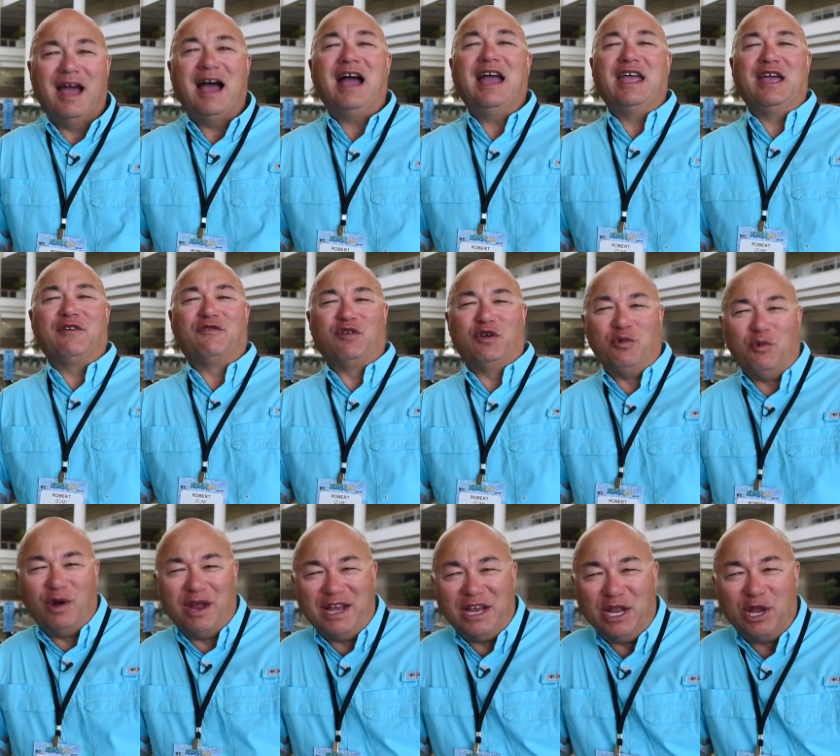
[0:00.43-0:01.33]
Hi
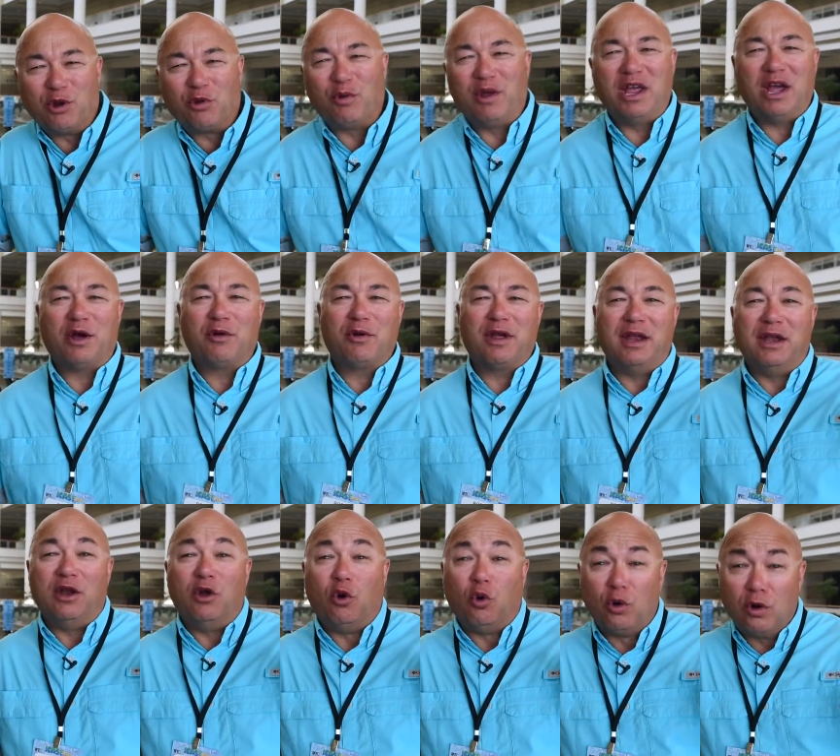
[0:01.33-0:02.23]
everyone, here we are
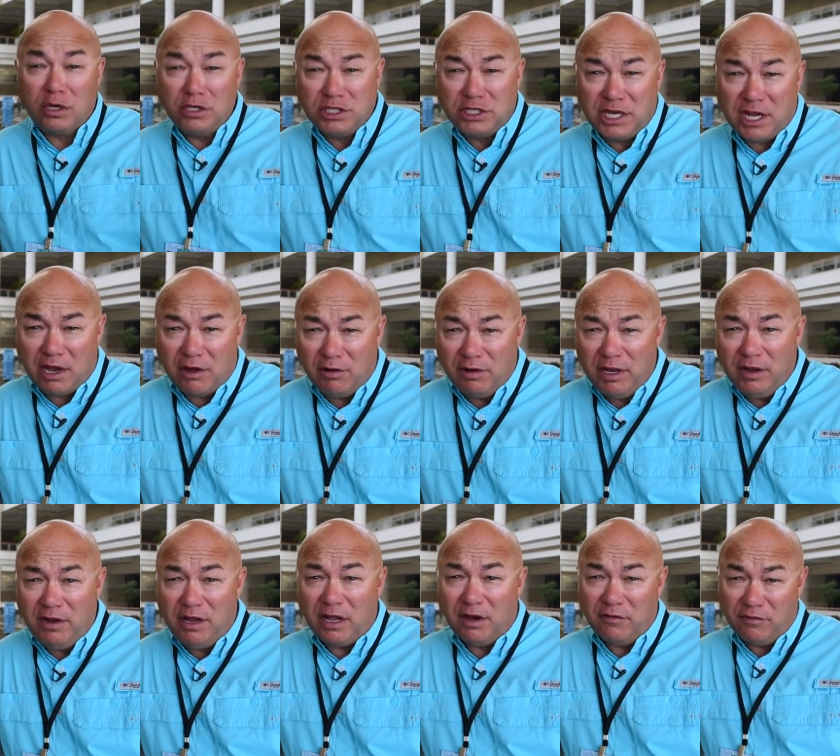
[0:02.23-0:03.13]
in Orange
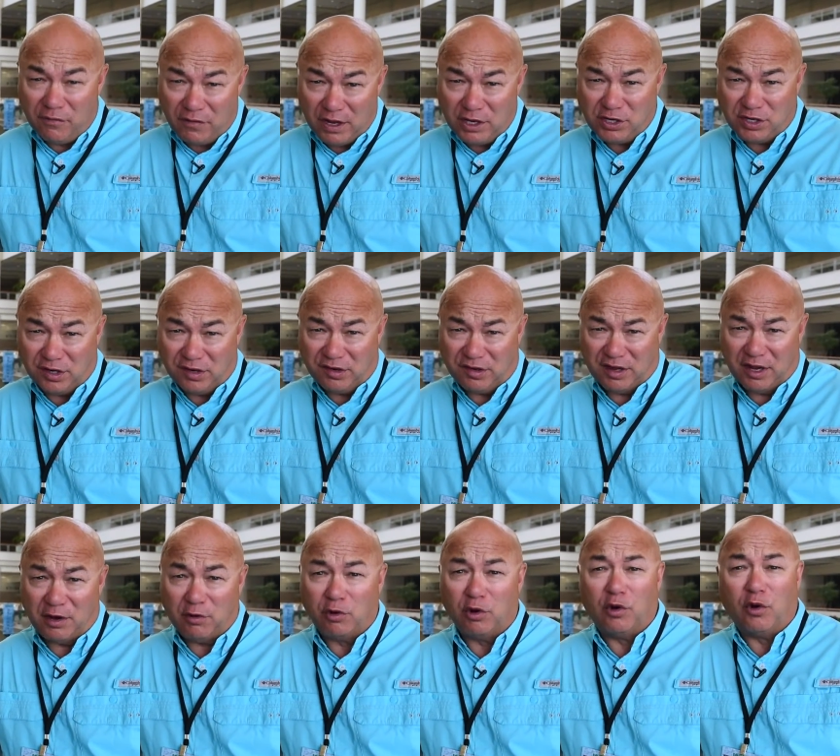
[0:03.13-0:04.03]
County Convention
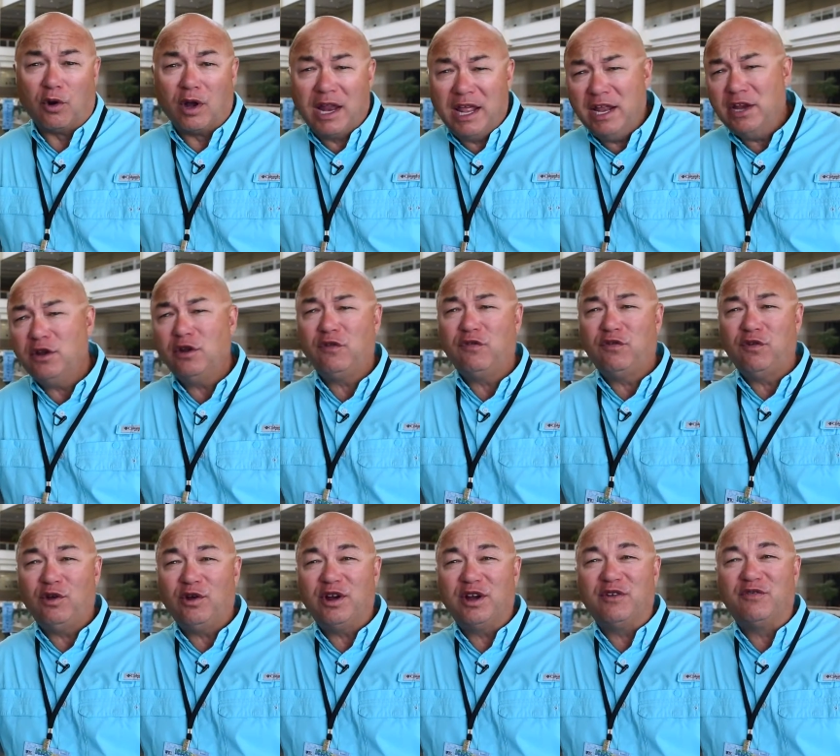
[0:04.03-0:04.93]
Center in Orlando,
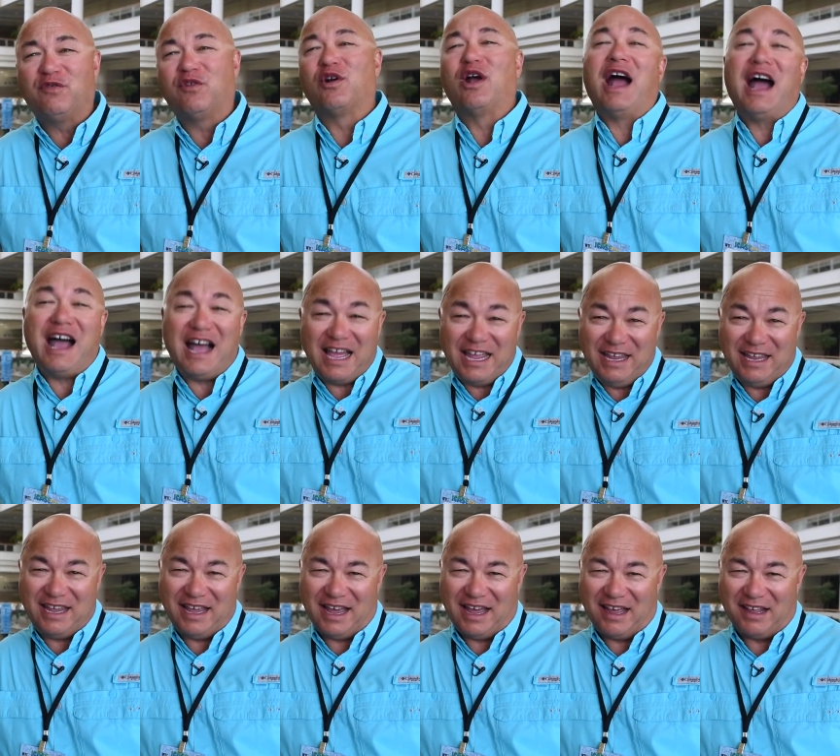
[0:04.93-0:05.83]
Florida for
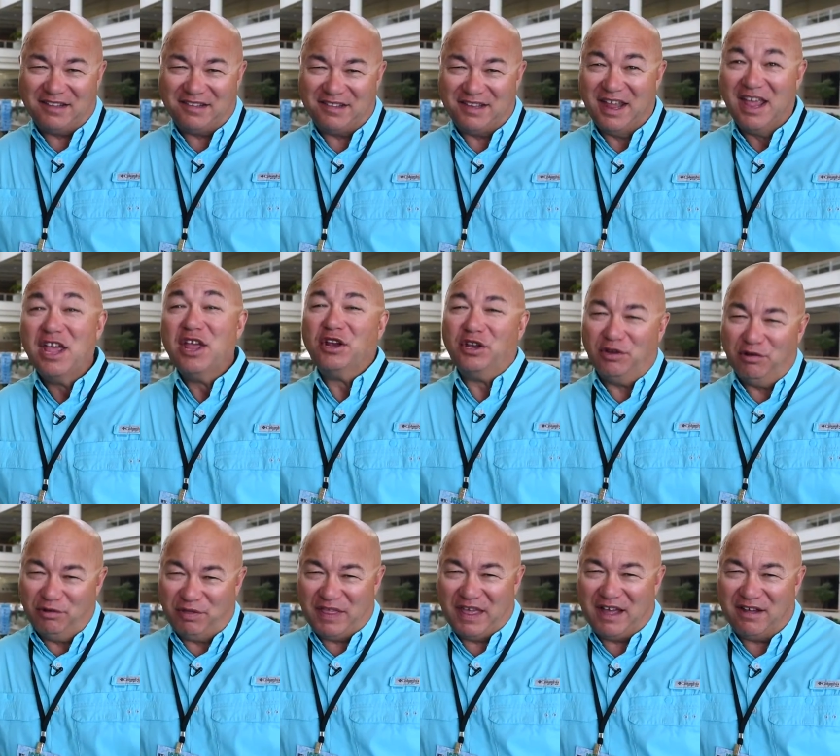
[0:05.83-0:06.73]
ICAST
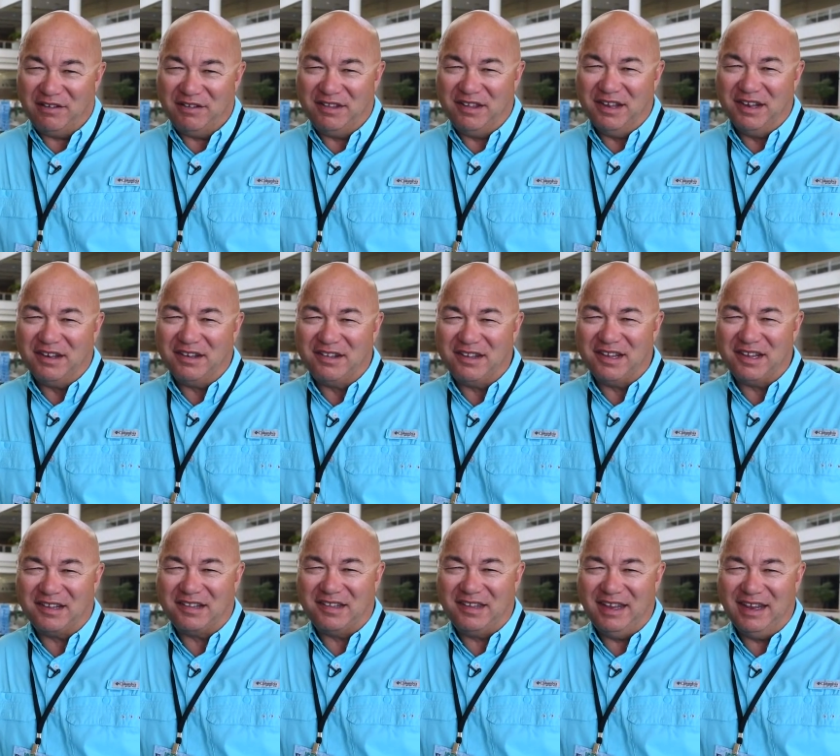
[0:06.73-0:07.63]

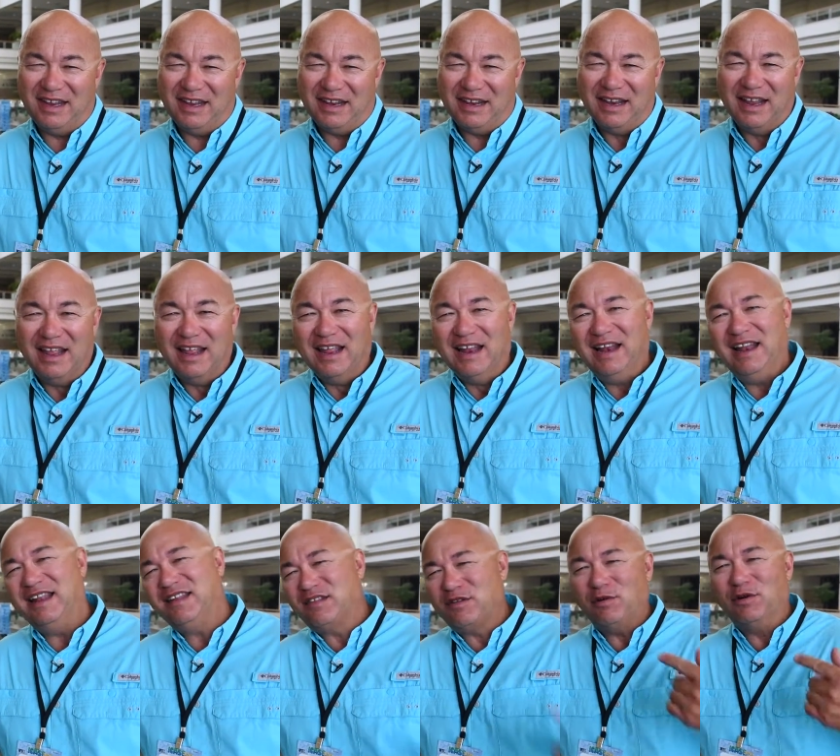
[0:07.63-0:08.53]
2016.
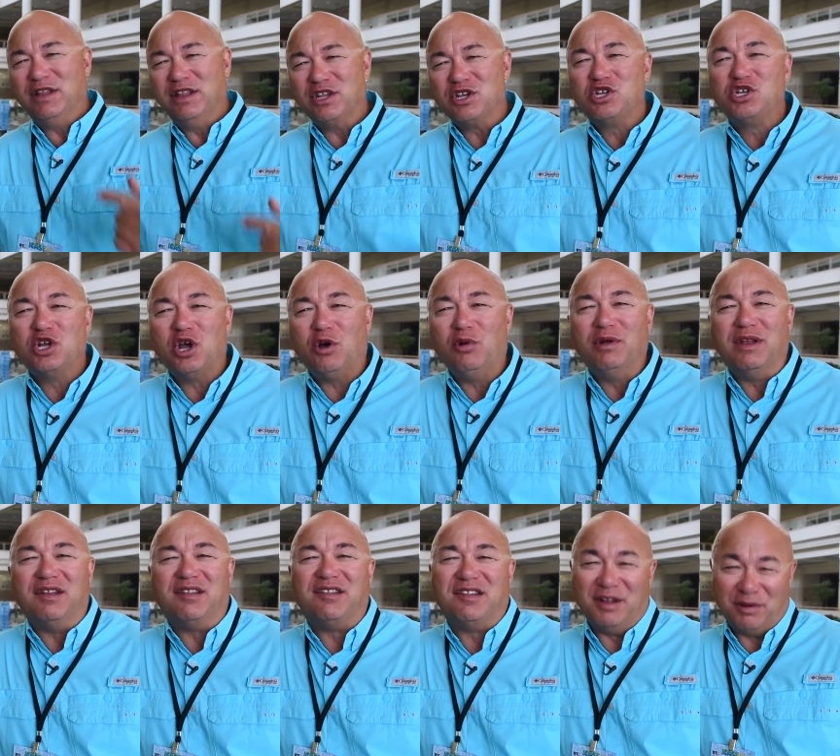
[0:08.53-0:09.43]
Let's go in the show
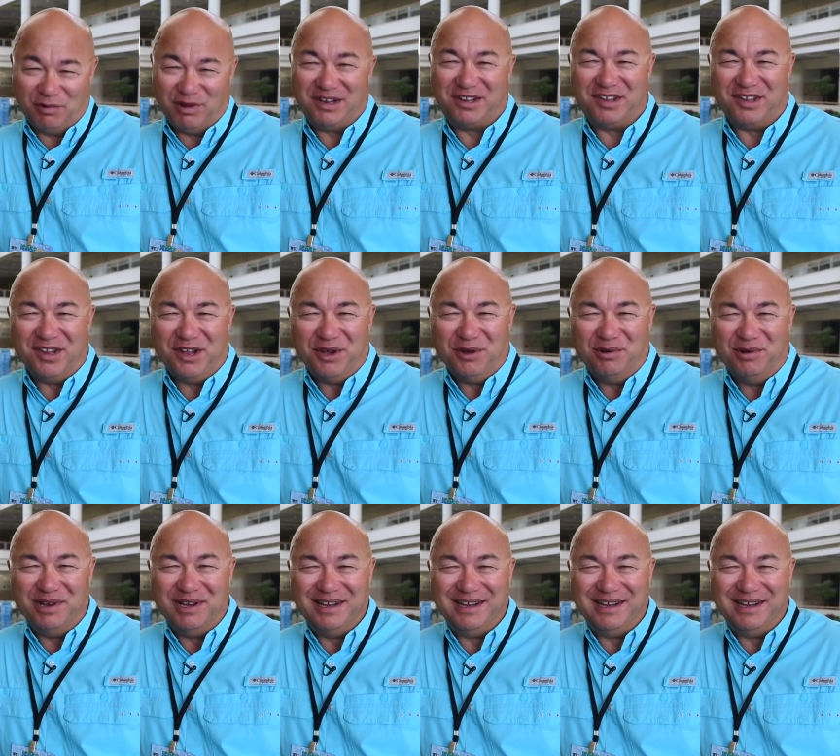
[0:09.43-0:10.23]
and see what's new.